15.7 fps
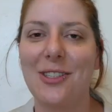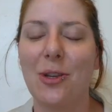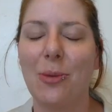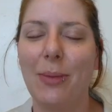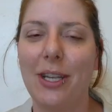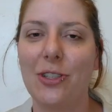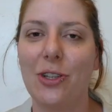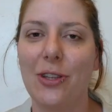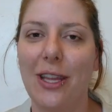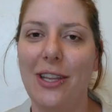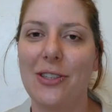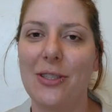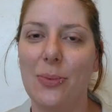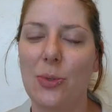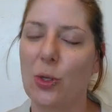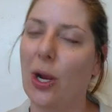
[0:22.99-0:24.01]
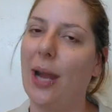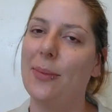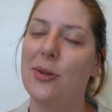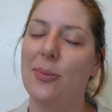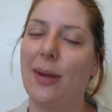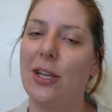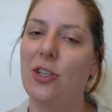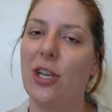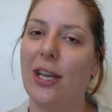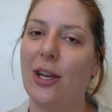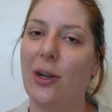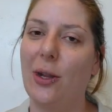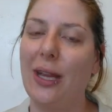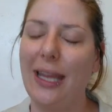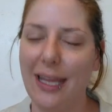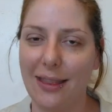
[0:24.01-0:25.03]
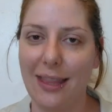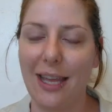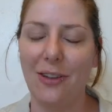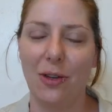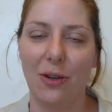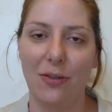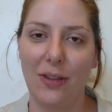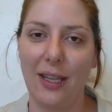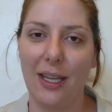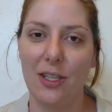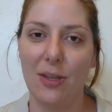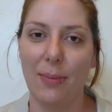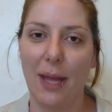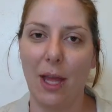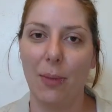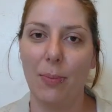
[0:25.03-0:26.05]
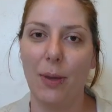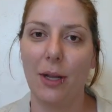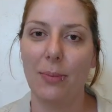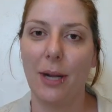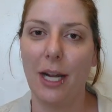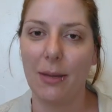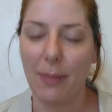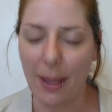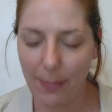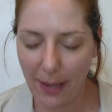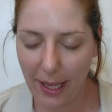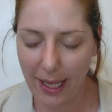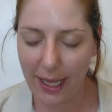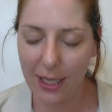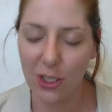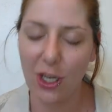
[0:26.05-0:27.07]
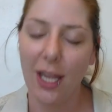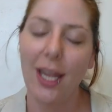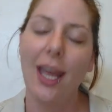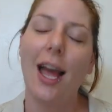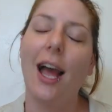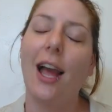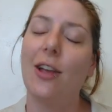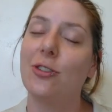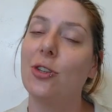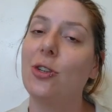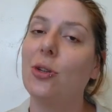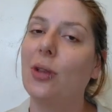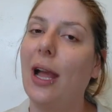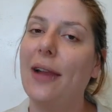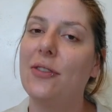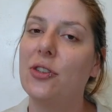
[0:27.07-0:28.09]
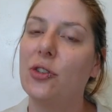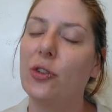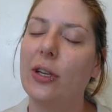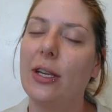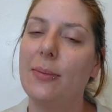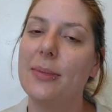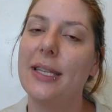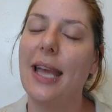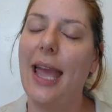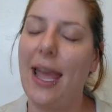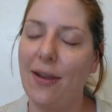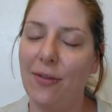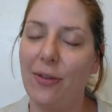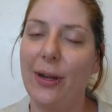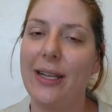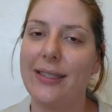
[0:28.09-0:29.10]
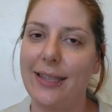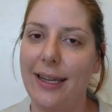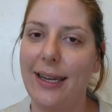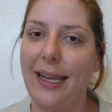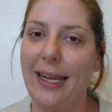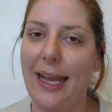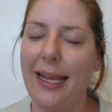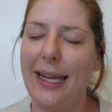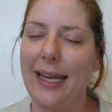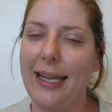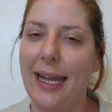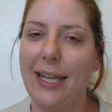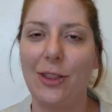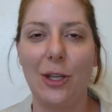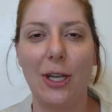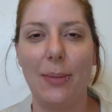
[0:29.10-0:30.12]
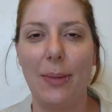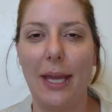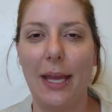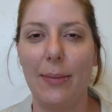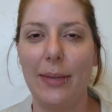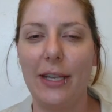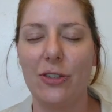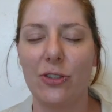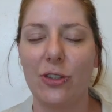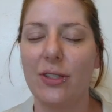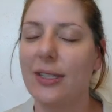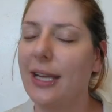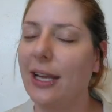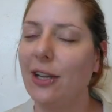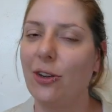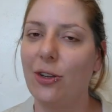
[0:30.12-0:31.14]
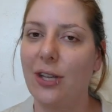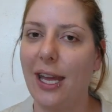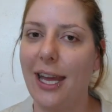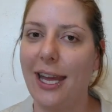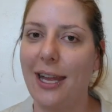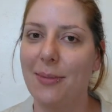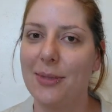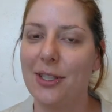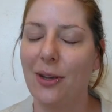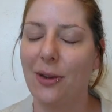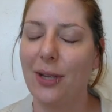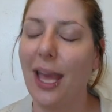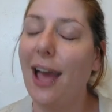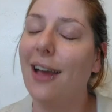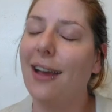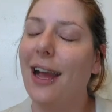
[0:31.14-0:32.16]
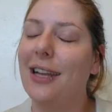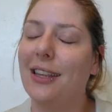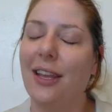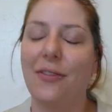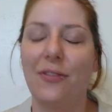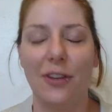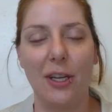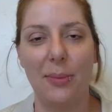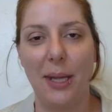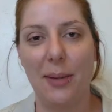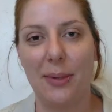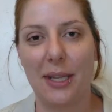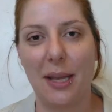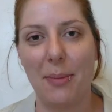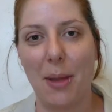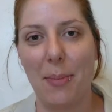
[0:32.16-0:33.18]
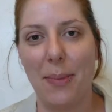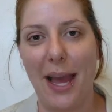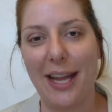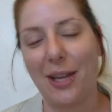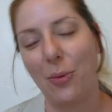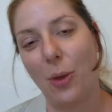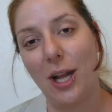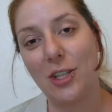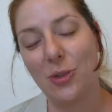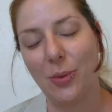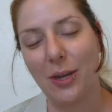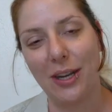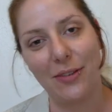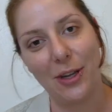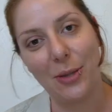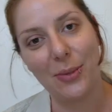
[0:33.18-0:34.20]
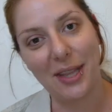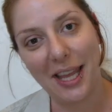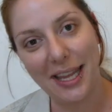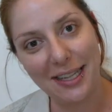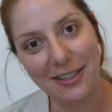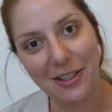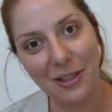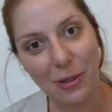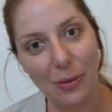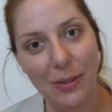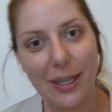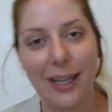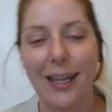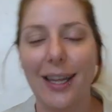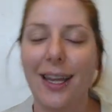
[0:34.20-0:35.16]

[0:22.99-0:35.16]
So make sure that you subscribe to my channel, hit that notification bell, bookmark my page. I also do live streams every Sunday night at 9 30 p.m. Eastern Standard Time. So yeah, I'd love for you to be able to come on back and watch watch whenever you would like to.